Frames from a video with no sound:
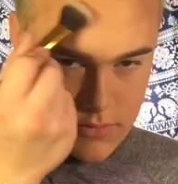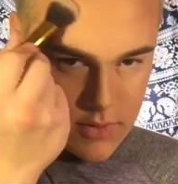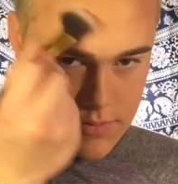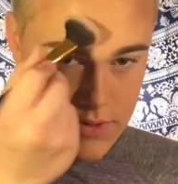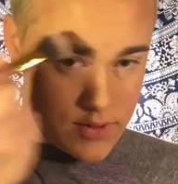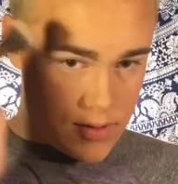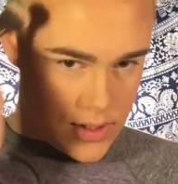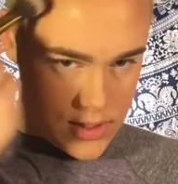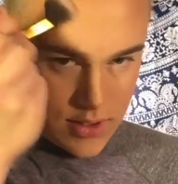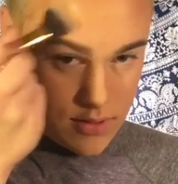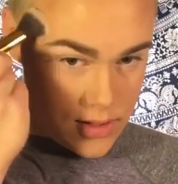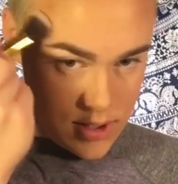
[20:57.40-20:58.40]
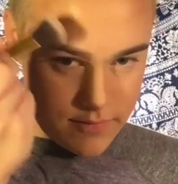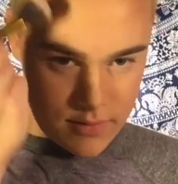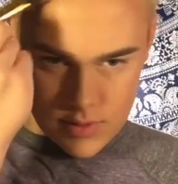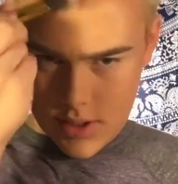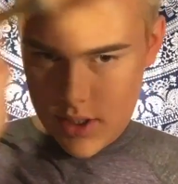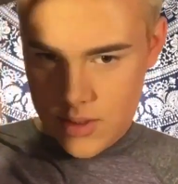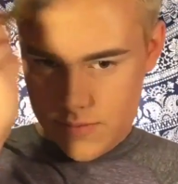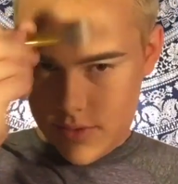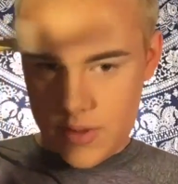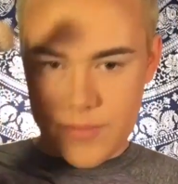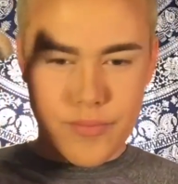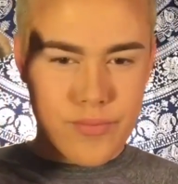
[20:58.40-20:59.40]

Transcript: I'm just glad I don't have a lot of it.